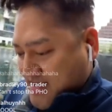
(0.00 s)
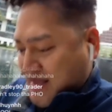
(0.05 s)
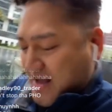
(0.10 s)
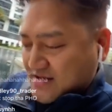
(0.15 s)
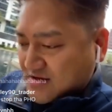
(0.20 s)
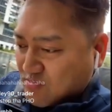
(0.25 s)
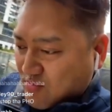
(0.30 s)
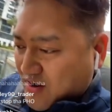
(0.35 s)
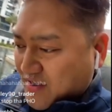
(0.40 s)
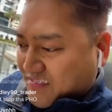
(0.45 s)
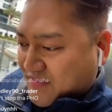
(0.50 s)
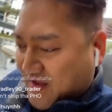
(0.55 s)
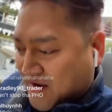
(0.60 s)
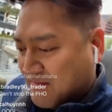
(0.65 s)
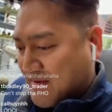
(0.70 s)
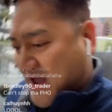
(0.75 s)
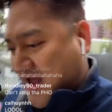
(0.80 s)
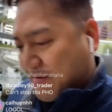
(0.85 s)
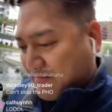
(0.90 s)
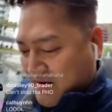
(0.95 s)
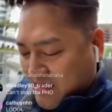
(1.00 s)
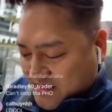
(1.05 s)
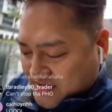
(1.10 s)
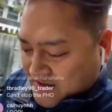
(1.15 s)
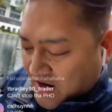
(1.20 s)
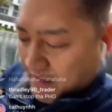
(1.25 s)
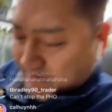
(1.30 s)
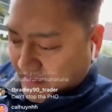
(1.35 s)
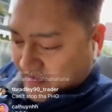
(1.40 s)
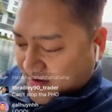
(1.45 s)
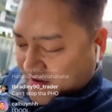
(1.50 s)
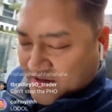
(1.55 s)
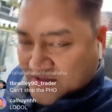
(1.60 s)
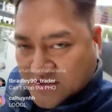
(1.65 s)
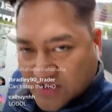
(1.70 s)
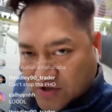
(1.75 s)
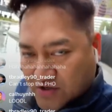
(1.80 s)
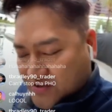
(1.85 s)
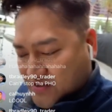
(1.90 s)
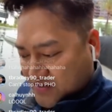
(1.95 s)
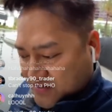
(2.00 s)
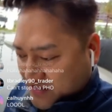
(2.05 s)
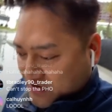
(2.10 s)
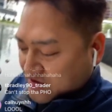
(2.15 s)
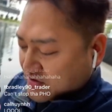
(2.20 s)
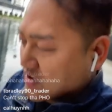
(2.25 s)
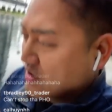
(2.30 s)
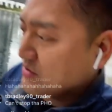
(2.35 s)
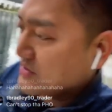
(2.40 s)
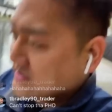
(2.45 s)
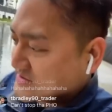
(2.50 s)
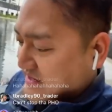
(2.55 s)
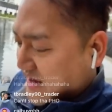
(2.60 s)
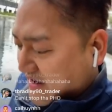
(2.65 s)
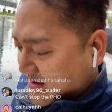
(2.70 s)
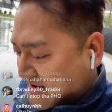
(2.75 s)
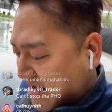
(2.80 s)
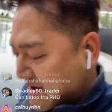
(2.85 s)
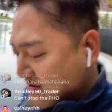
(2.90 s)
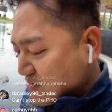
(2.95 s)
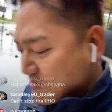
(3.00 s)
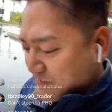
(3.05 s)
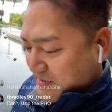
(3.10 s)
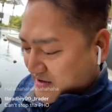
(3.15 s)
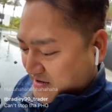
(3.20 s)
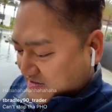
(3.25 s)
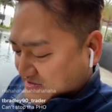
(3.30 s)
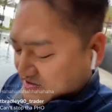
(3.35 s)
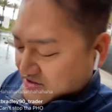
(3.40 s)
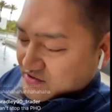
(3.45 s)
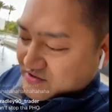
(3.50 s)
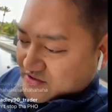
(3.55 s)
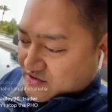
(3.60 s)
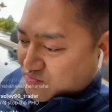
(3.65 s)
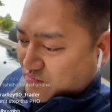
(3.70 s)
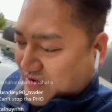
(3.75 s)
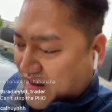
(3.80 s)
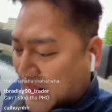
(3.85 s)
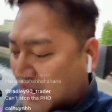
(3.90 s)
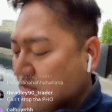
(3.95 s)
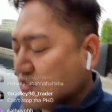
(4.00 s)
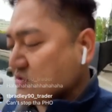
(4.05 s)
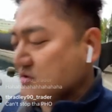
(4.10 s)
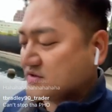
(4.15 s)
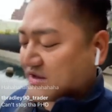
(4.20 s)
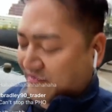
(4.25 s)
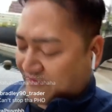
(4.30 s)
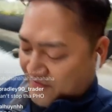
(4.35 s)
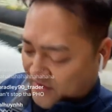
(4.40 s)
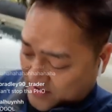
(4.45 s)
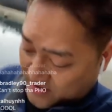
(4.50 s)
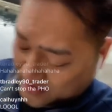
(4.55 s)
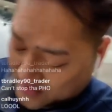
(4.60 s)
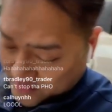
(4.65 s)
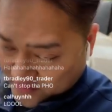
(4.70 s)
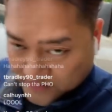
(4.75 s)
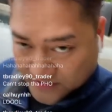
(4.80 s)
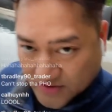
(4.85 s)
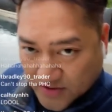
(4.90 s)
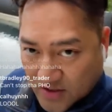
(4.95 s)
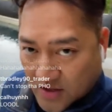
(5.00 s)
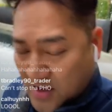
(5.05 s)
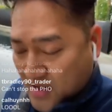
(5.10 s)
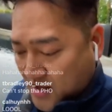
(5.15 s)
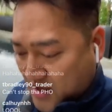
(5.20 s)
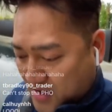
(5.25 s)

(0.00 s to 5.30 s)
And that's the one thing, man. I'm gonna stop making excuses. You notice I, I don't make excuses. When I lose, I fucking lose.